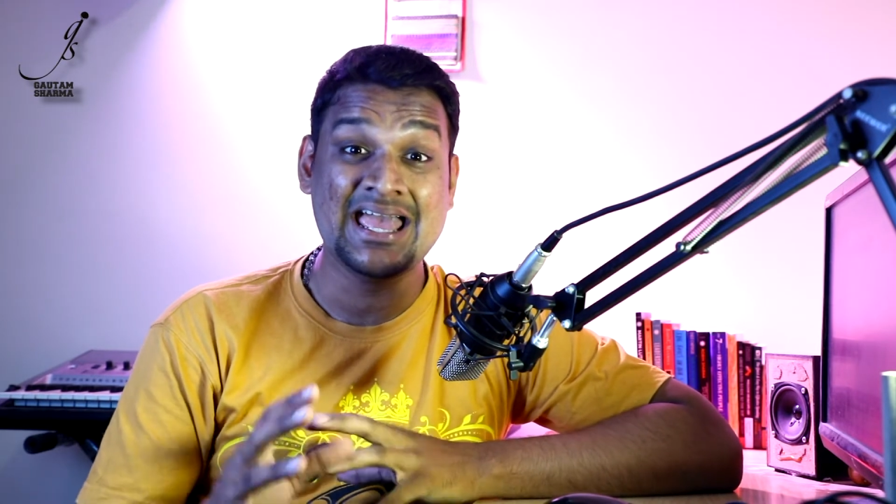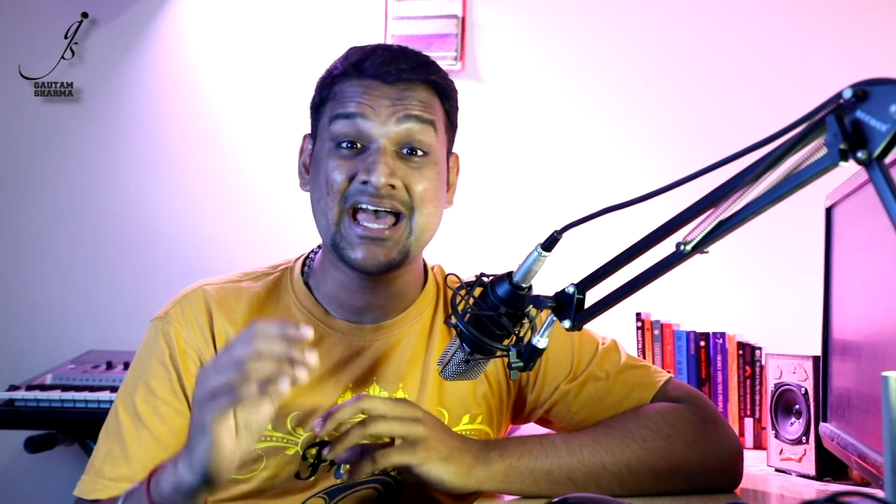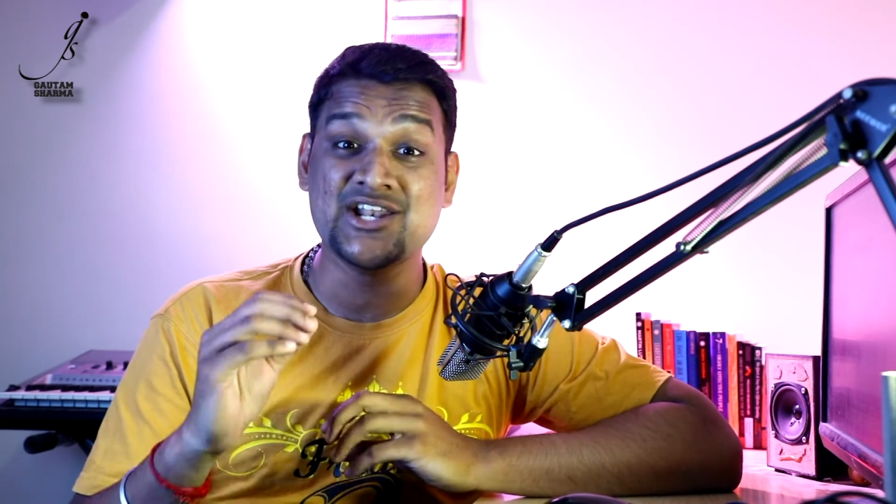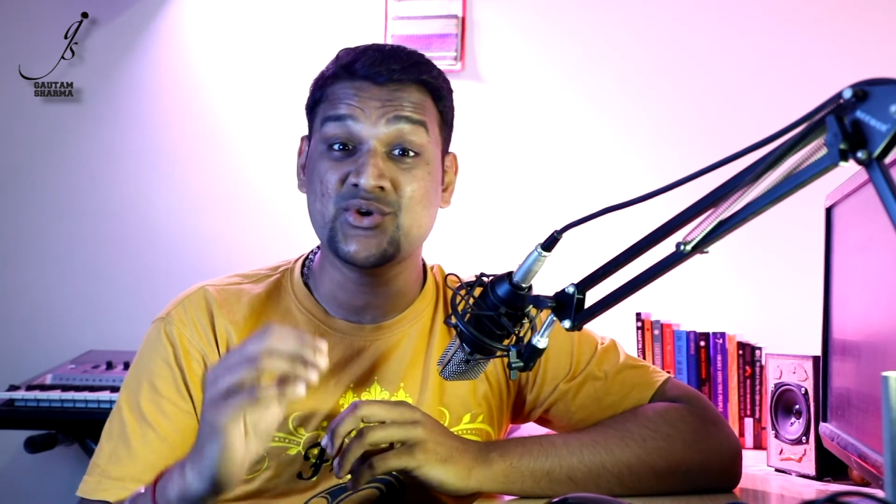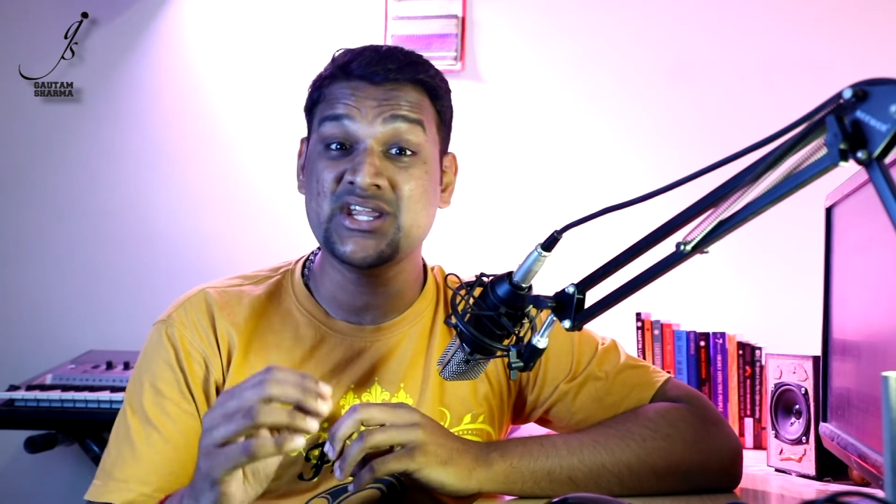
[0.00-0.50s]

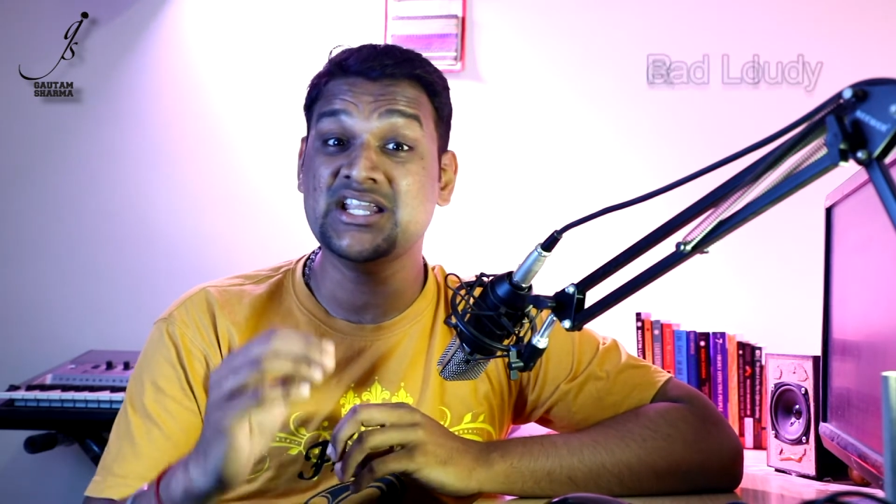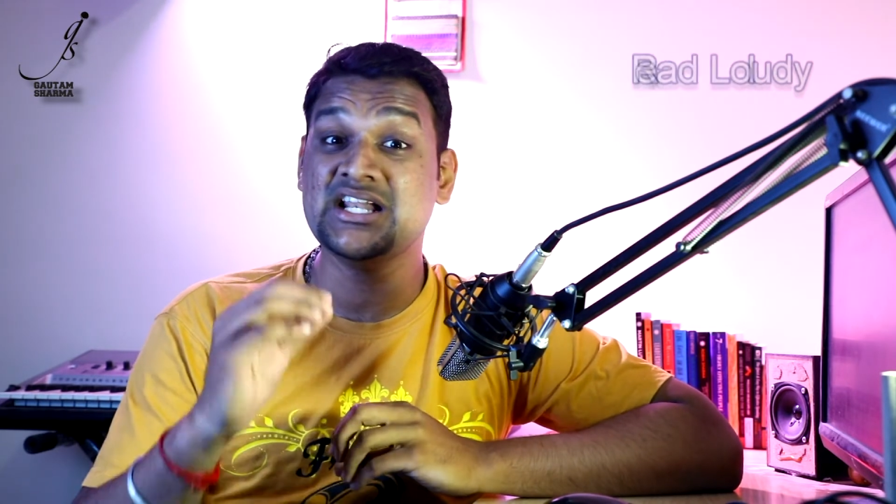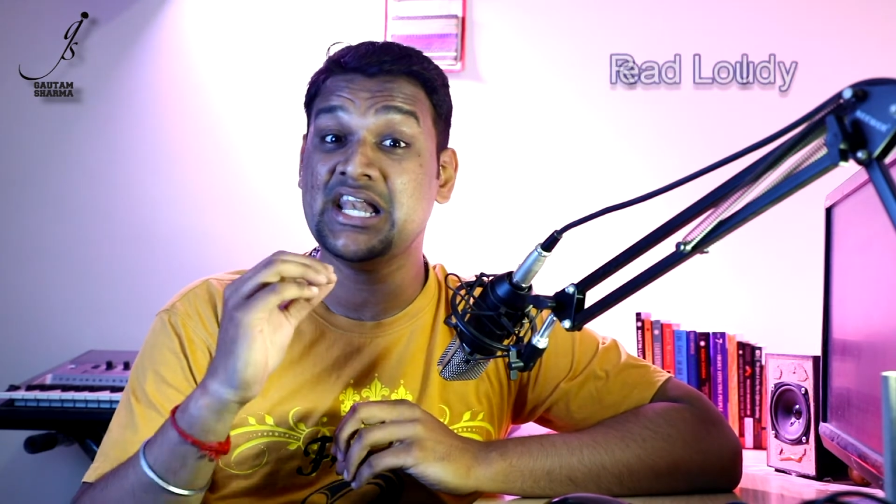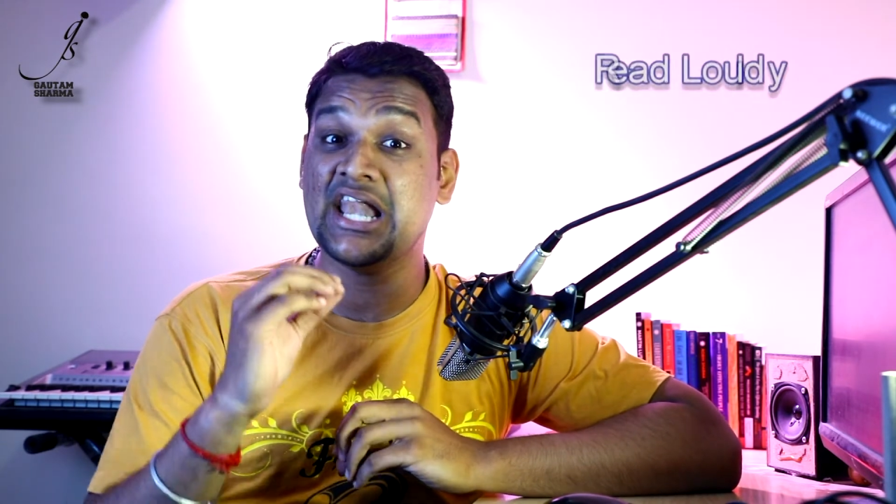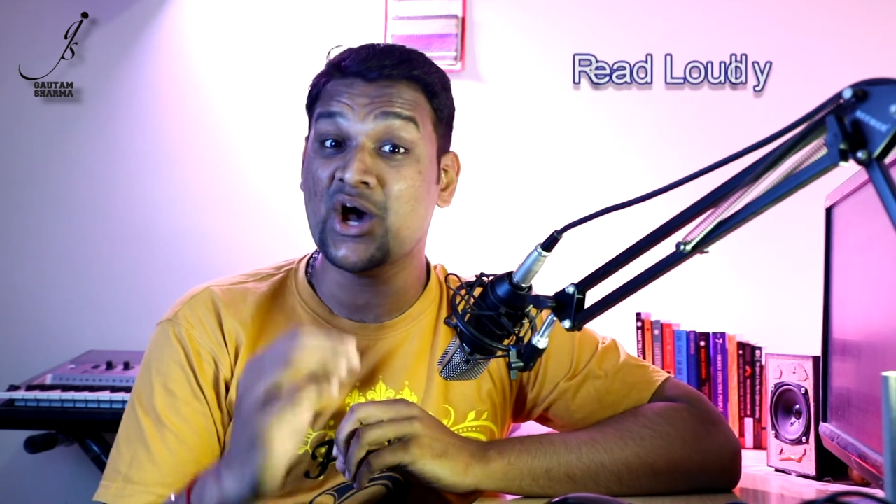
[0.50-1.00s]
and read
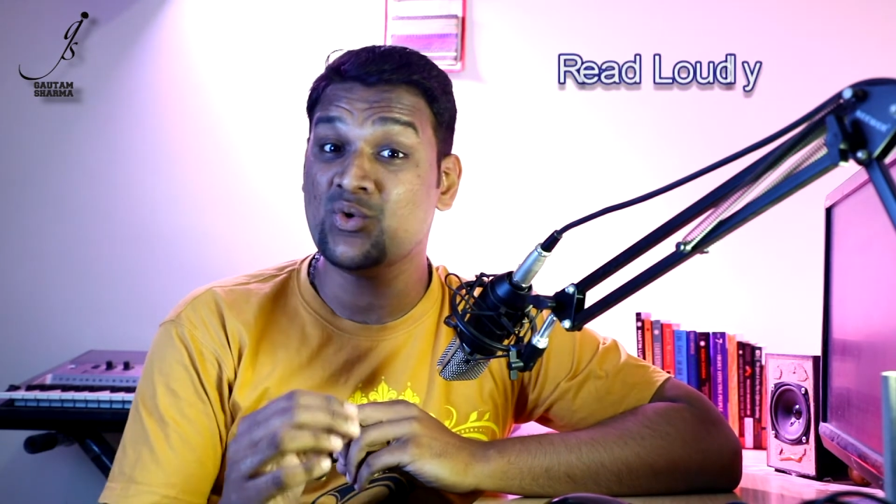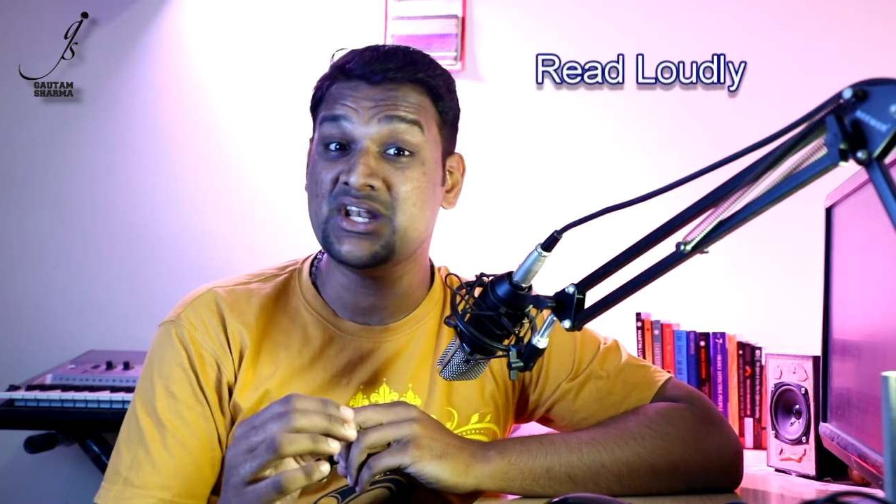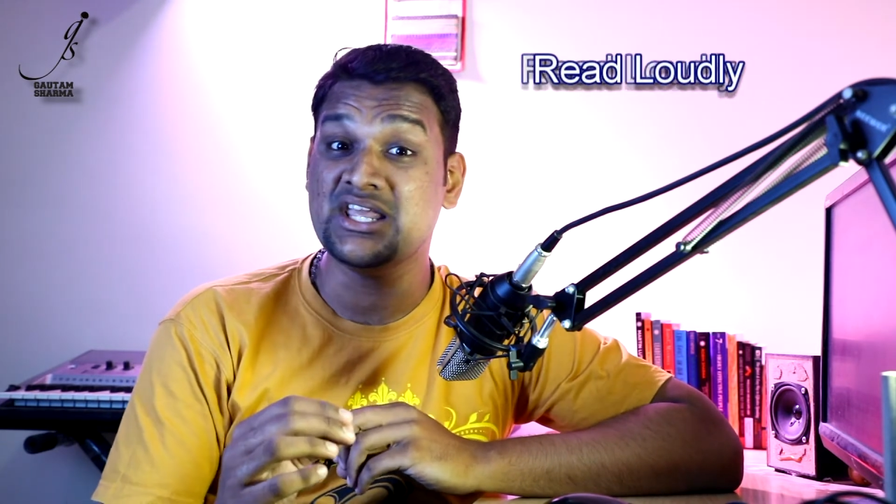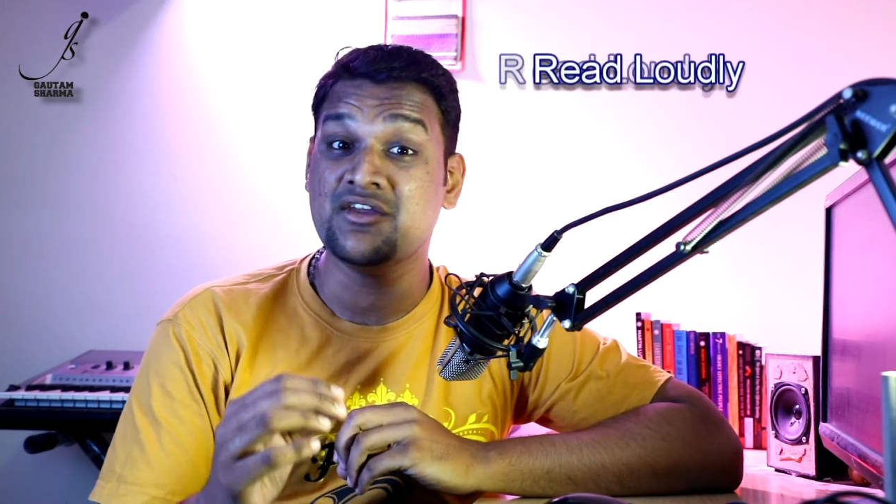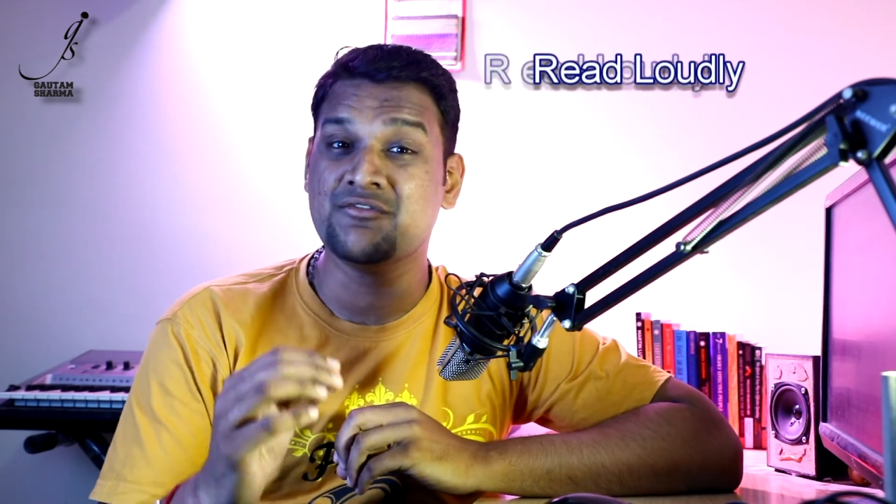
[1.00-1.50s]
it loudly